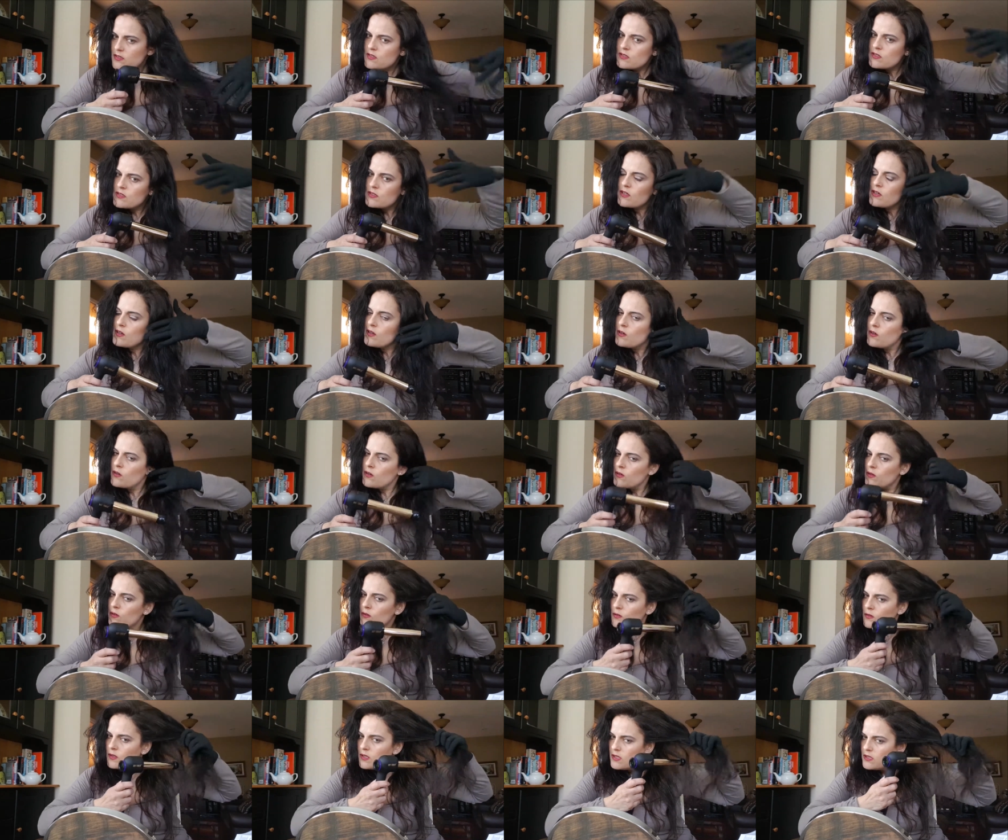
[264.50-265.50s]

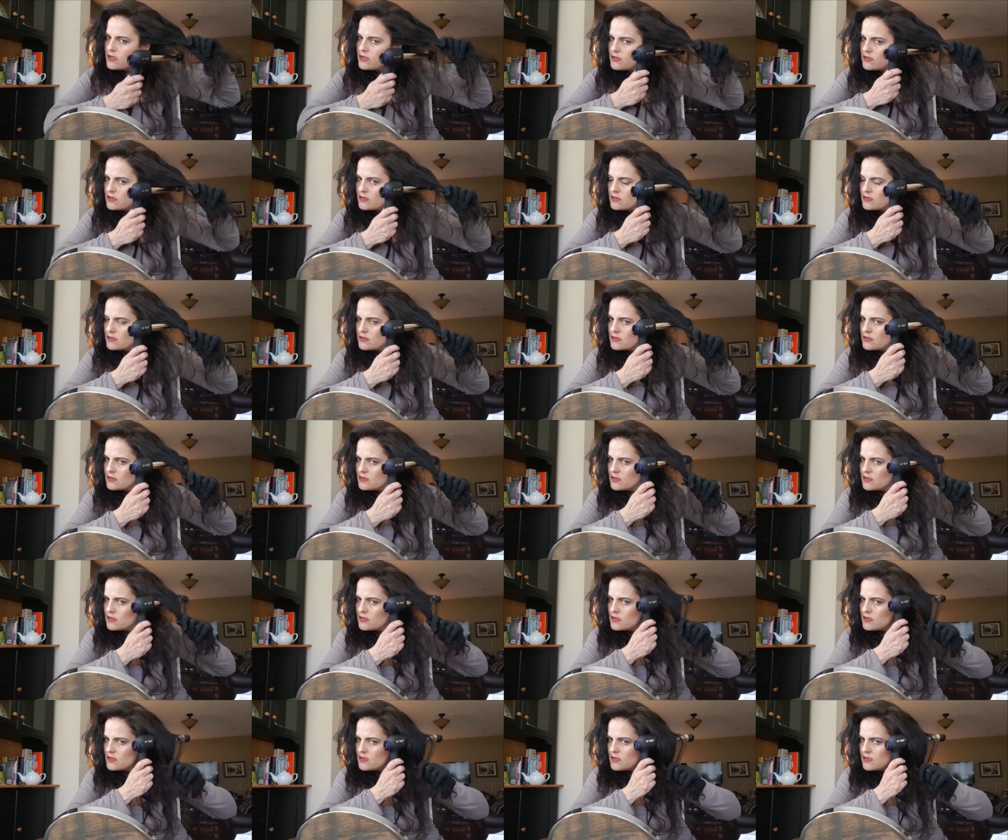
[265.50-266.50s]
So
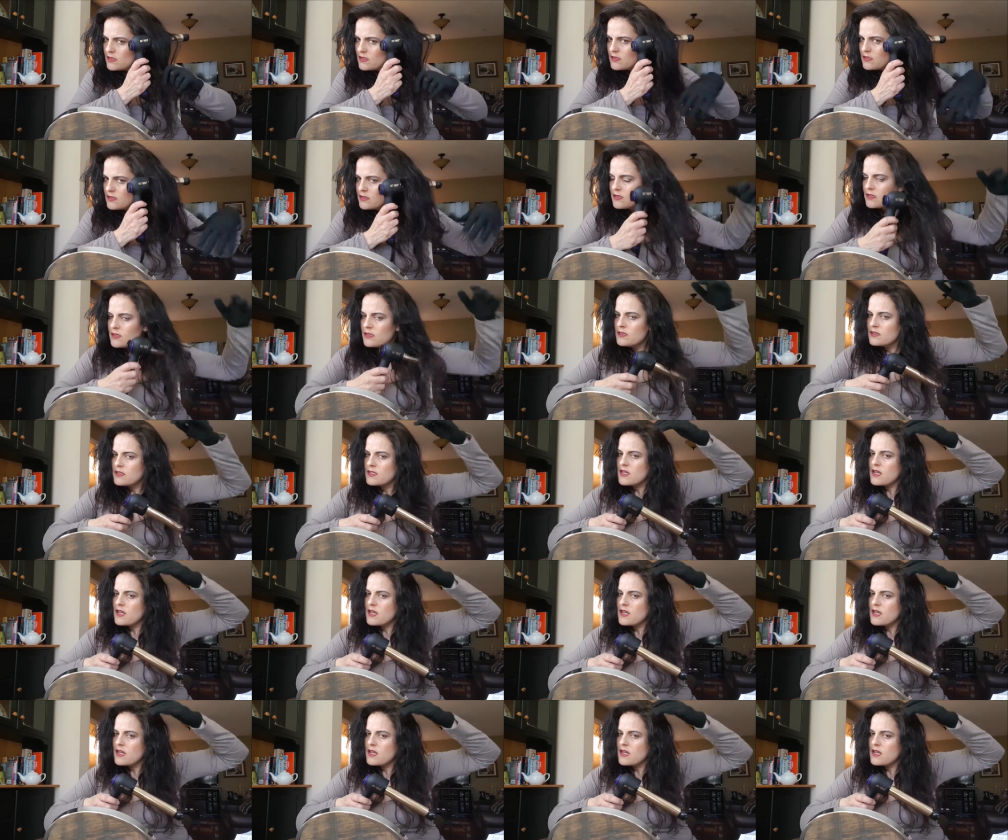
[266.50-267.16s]
I'll